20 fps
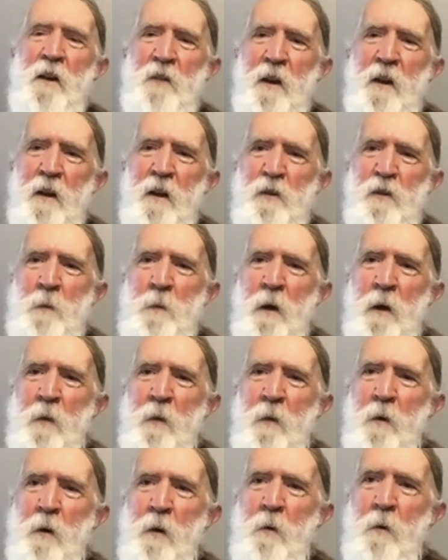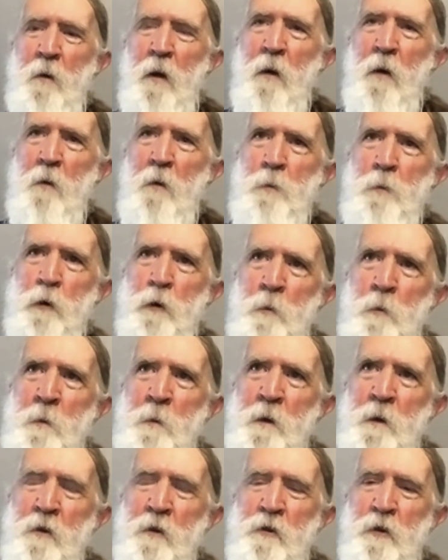details about their
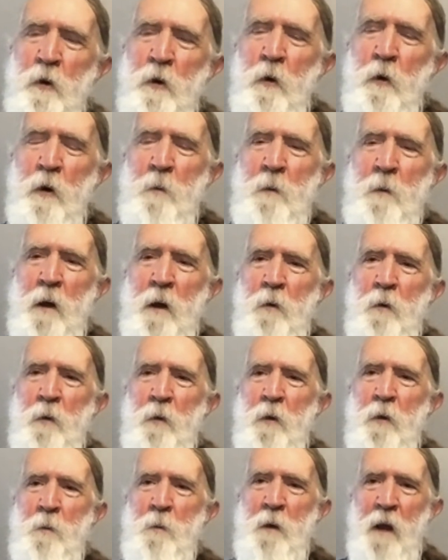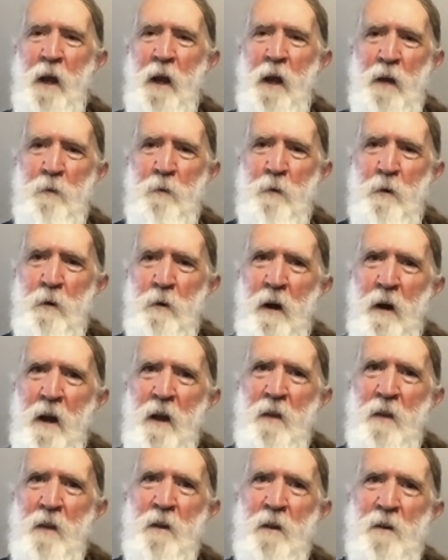plumage or about their behavior
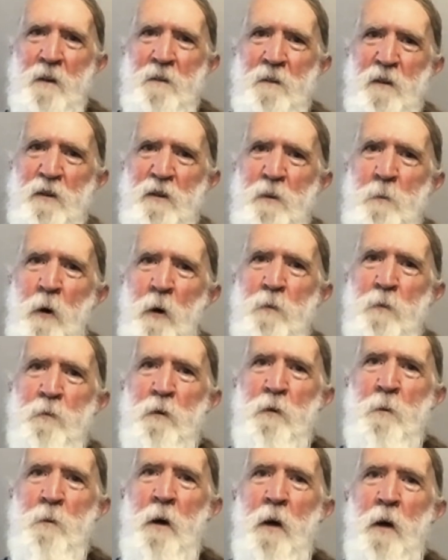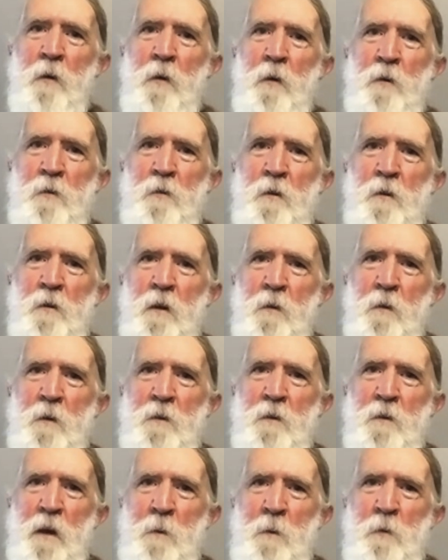that sets them off from others of
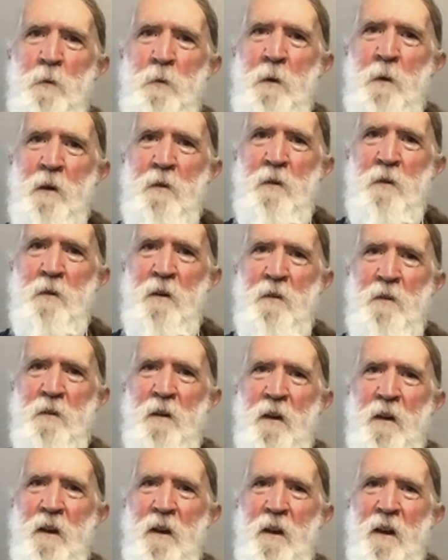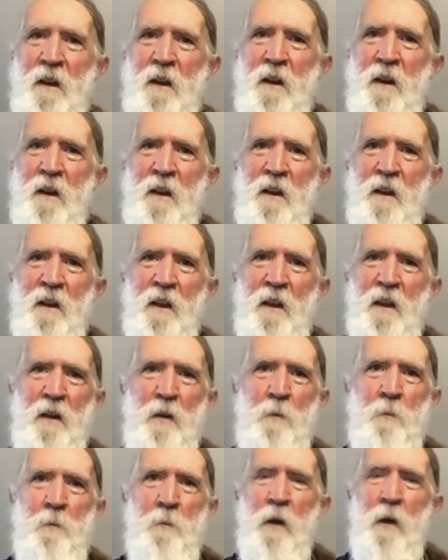the same species.
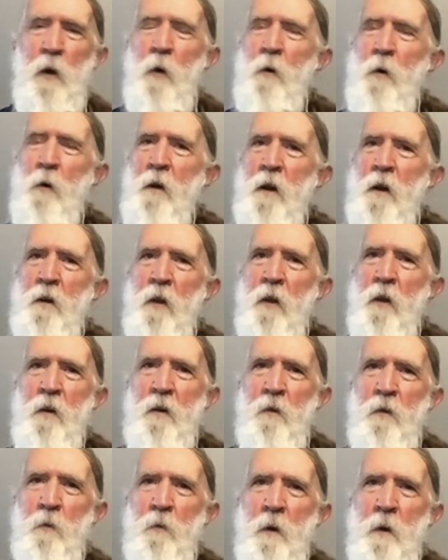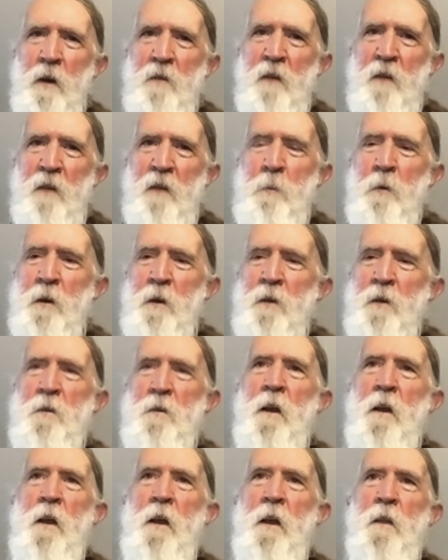Or another one example
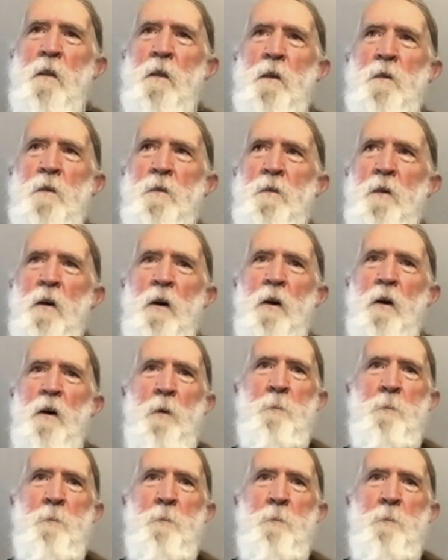is this